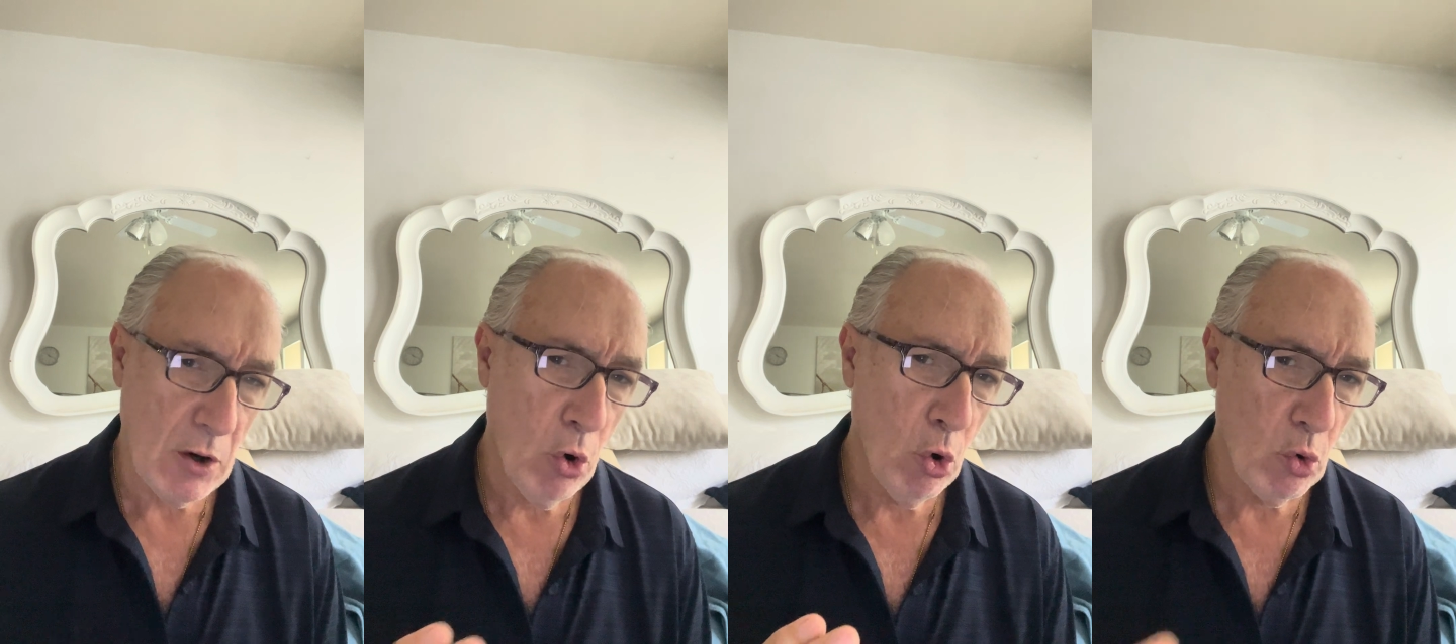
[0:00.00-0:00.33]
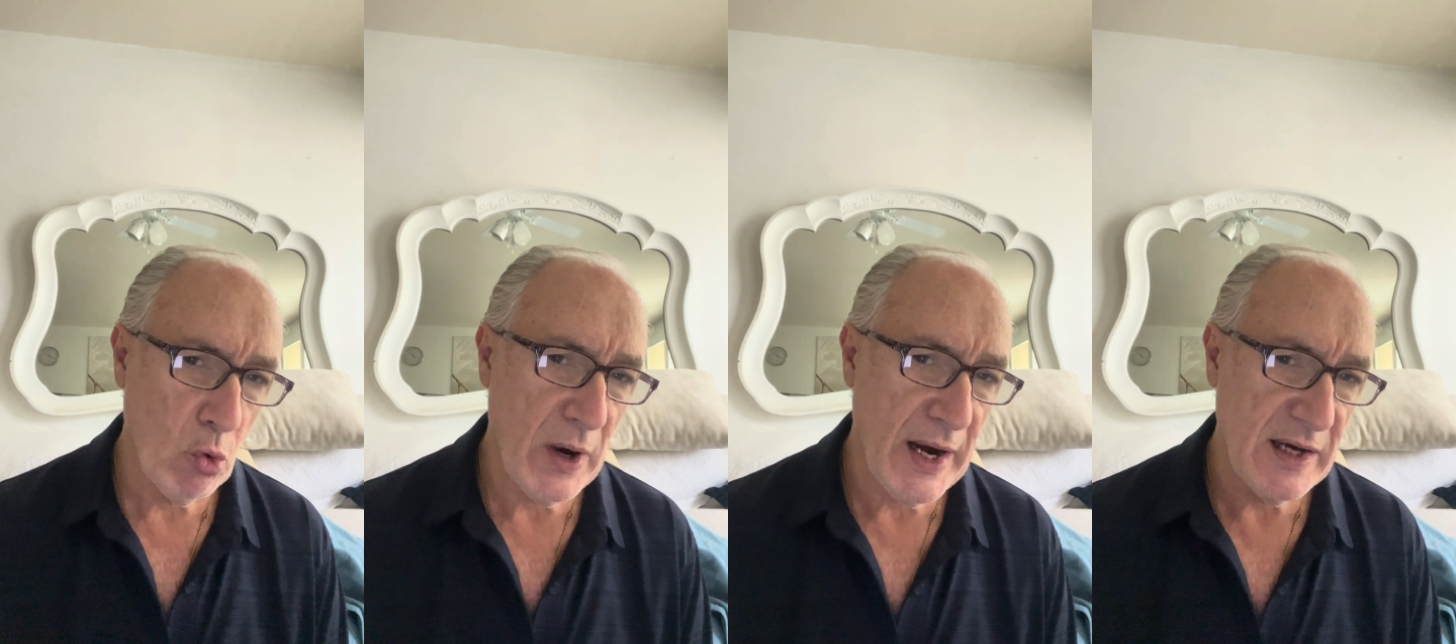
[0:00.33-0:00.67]

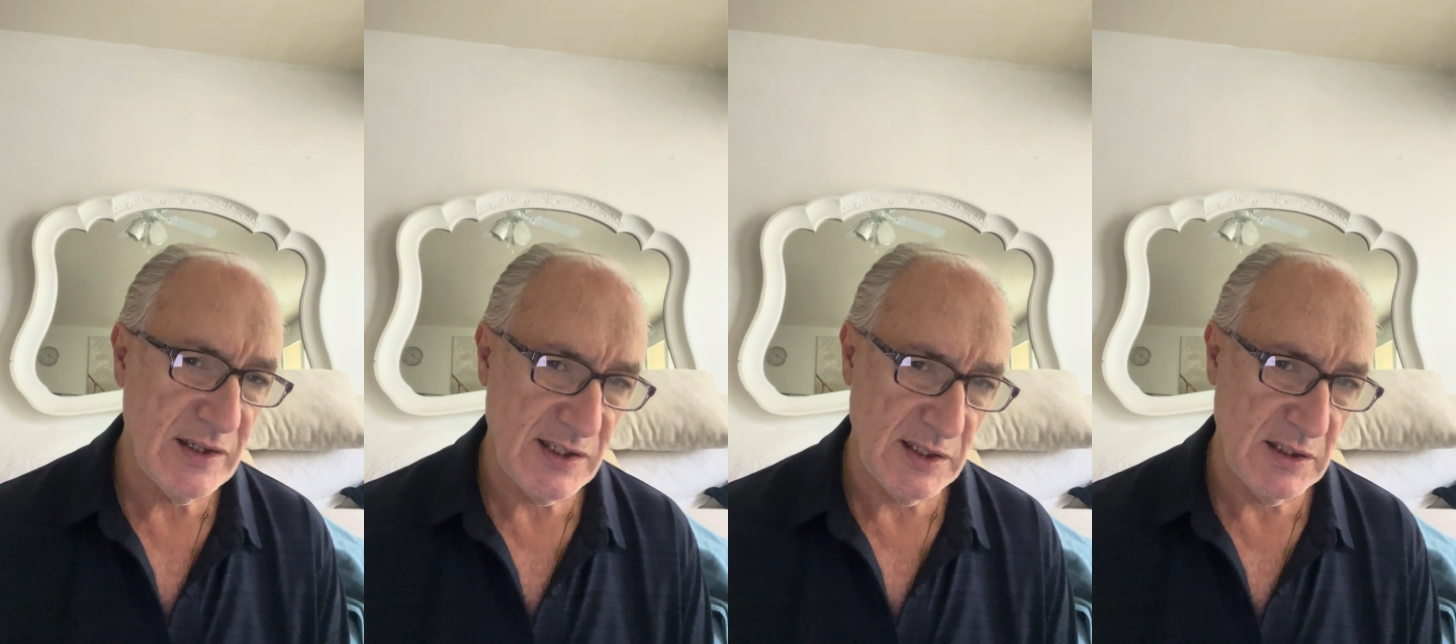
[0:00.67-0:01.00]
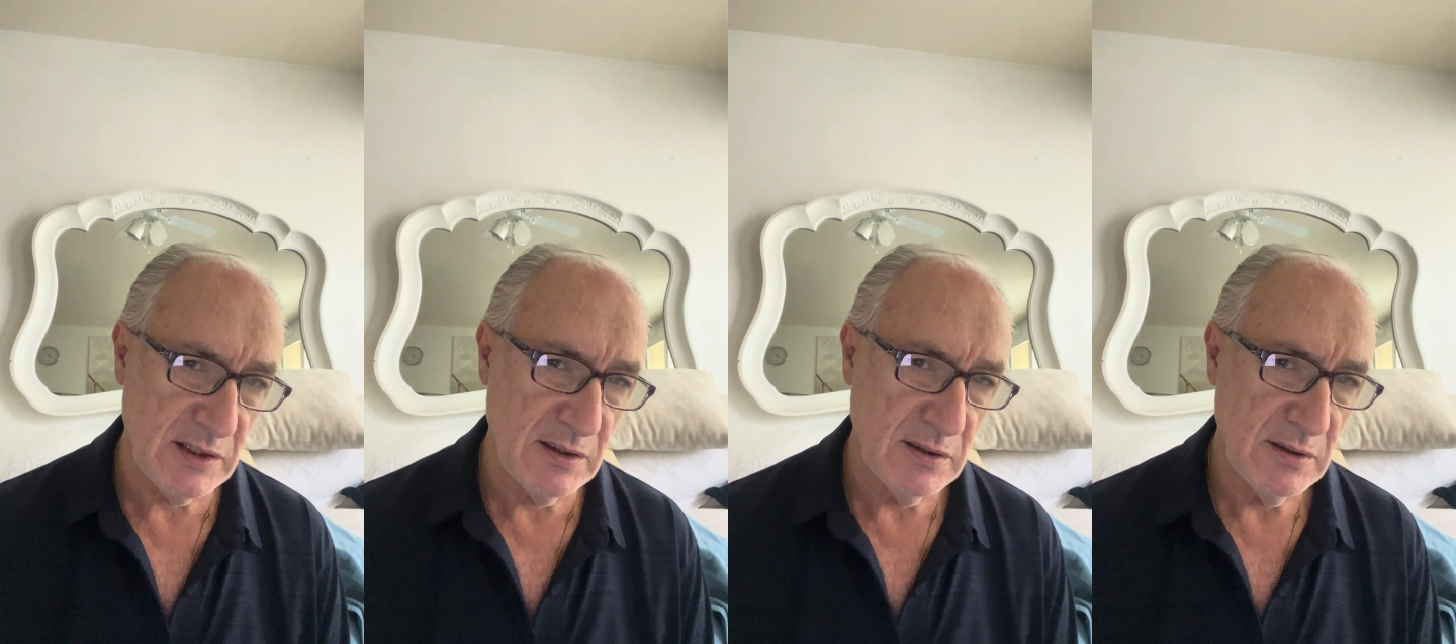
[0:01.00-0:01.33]

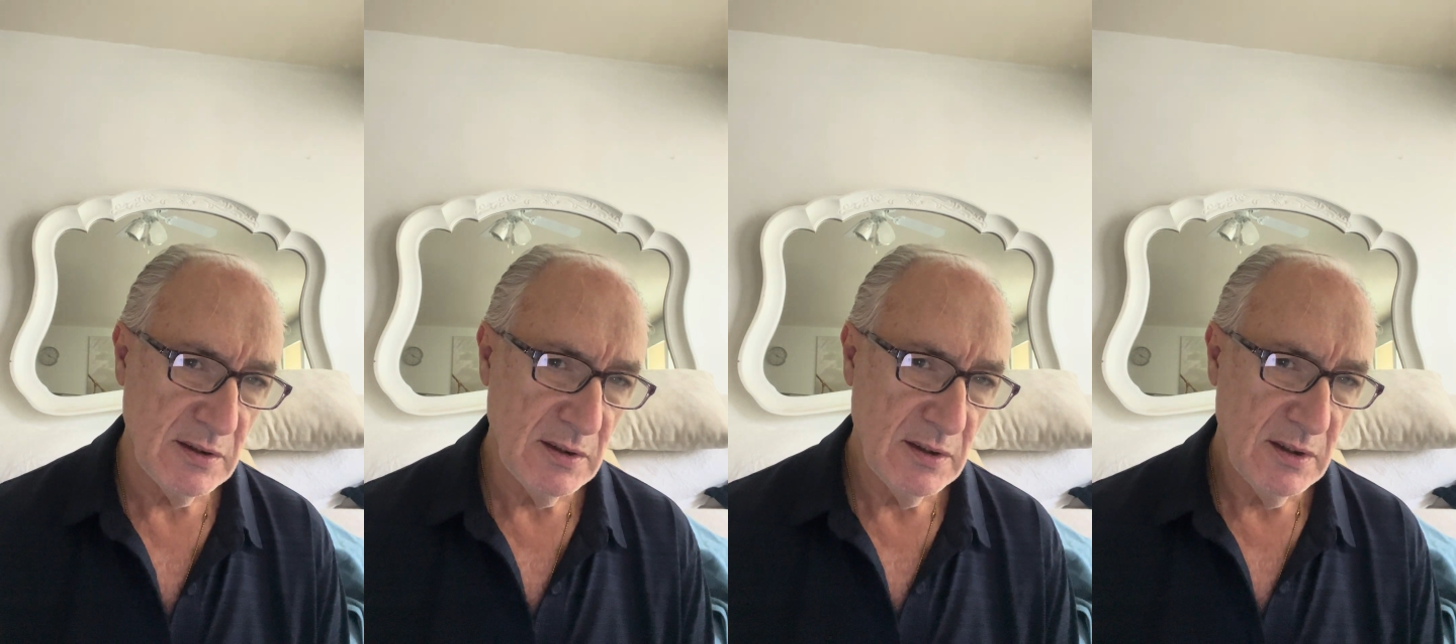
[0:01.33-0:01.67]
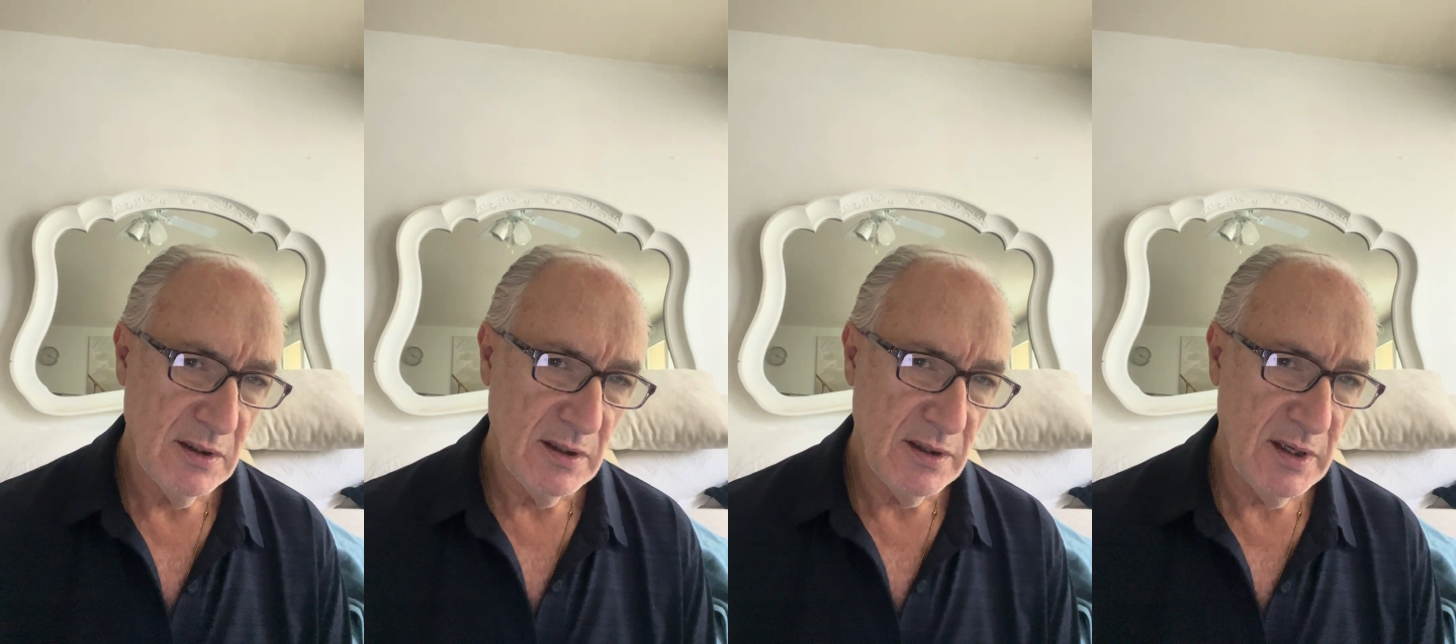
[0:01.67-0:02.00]
horizon
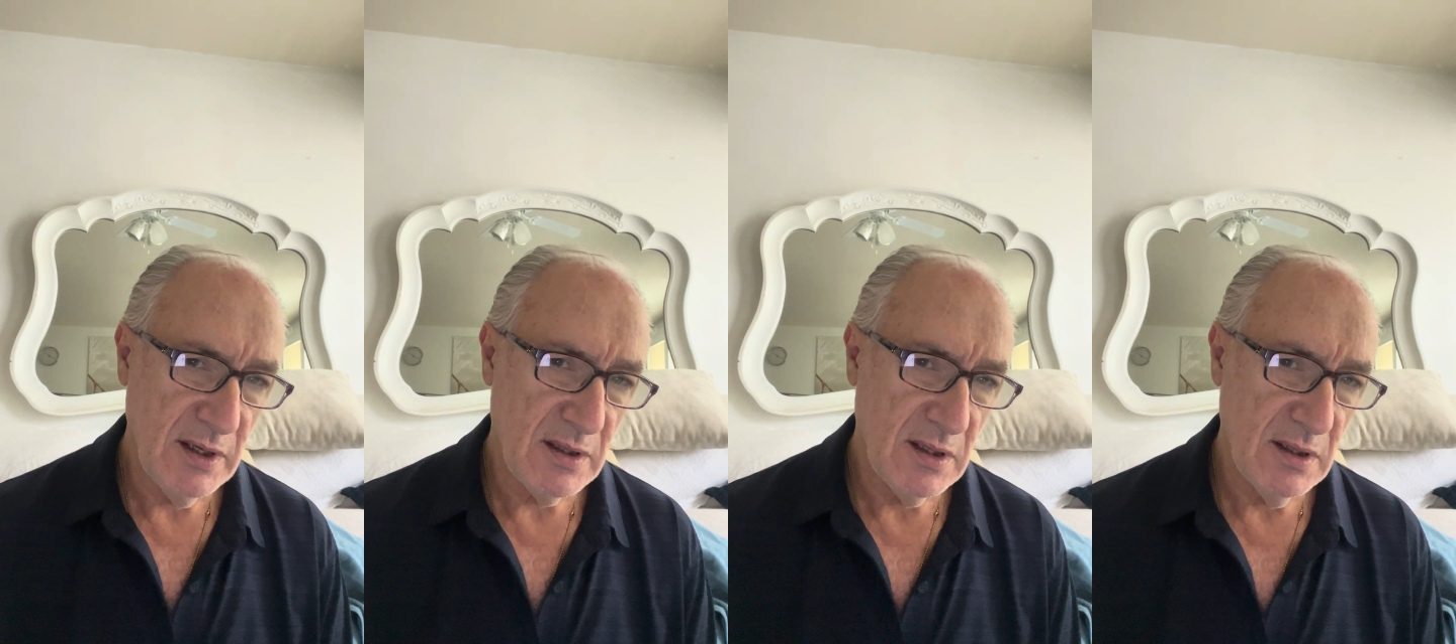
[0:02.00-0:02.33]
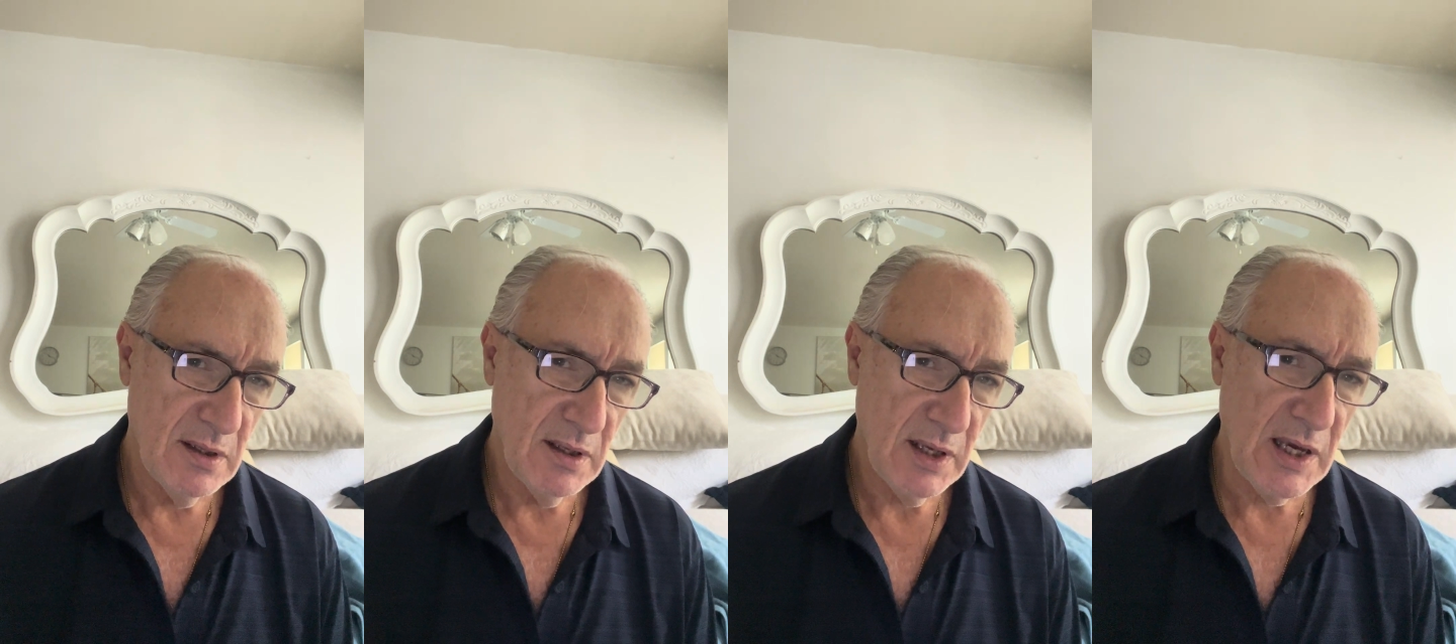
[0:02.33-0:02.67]
that
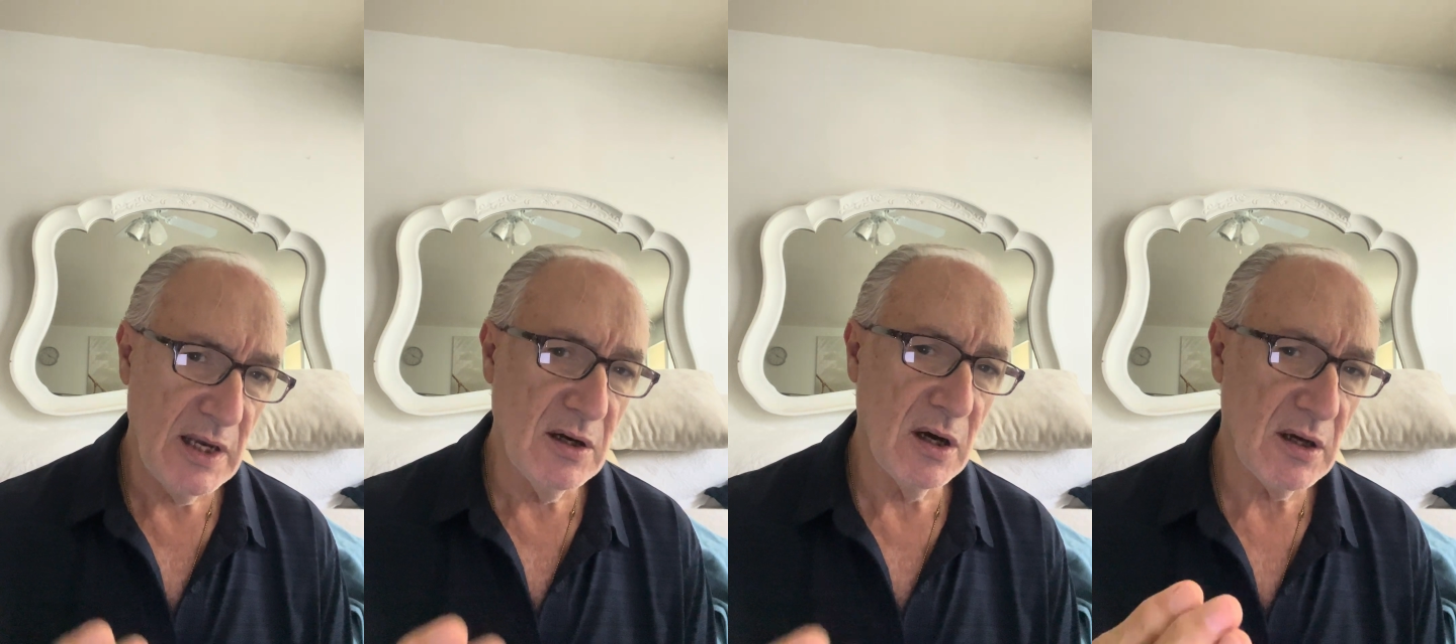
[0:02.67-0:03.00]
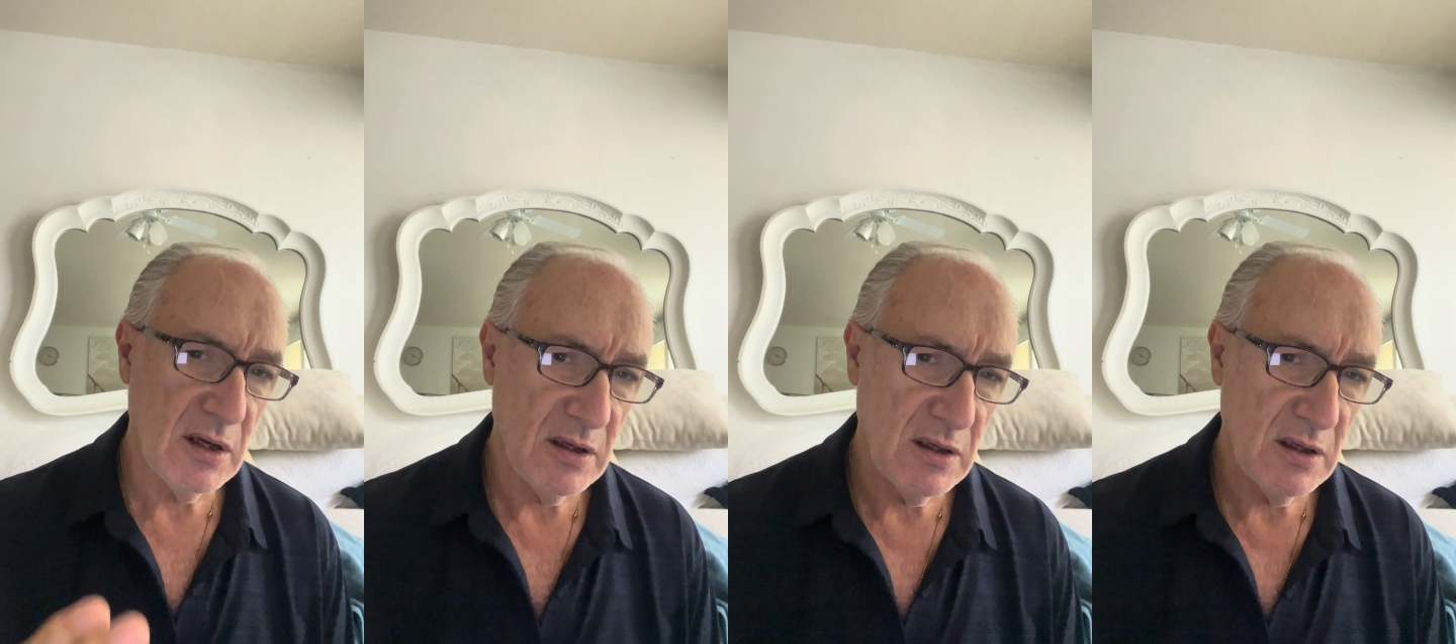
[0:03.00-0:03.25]
Enoch